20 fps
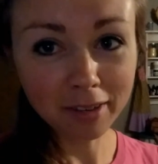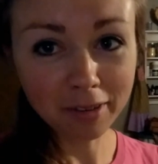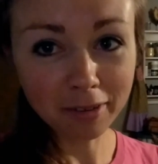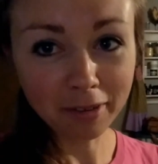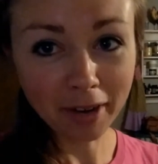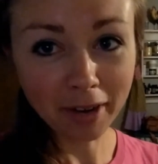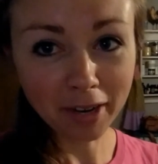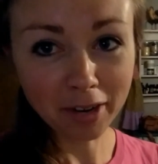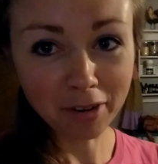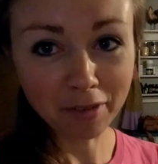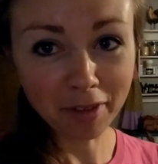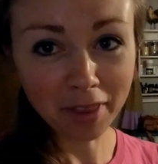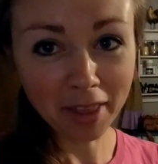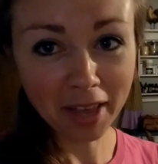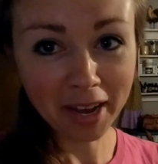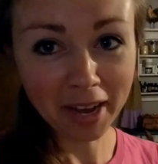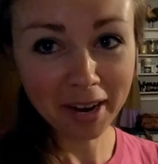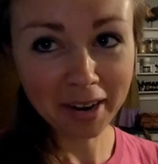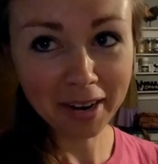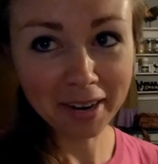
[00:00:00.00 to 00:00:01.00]
right over
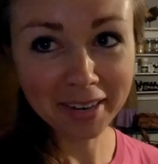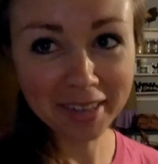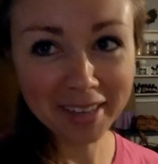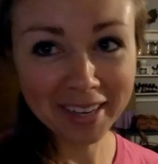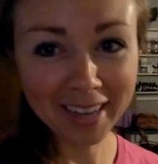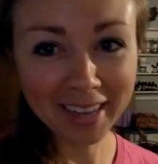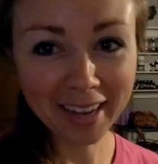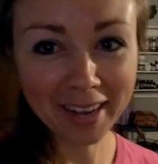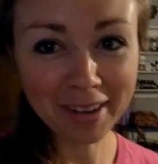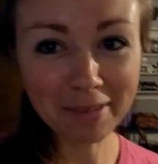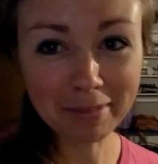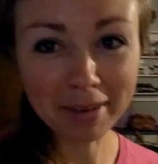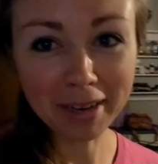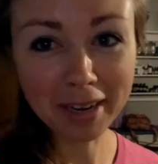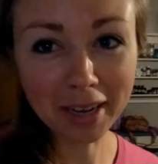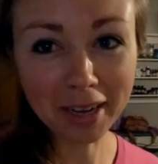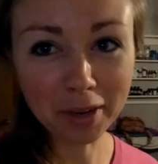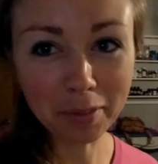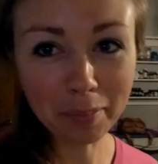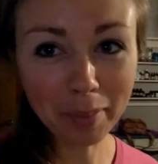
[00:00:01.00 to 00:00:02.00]
there,
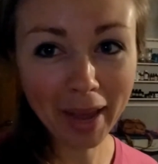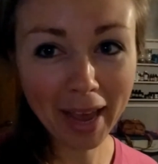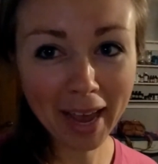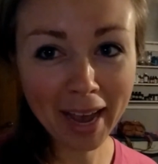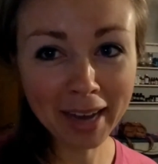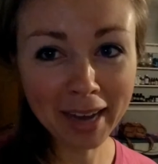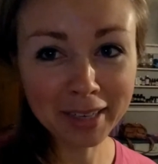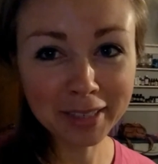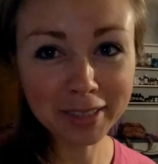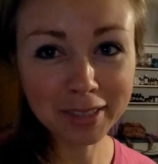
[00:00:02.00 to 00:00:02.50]
unpacked,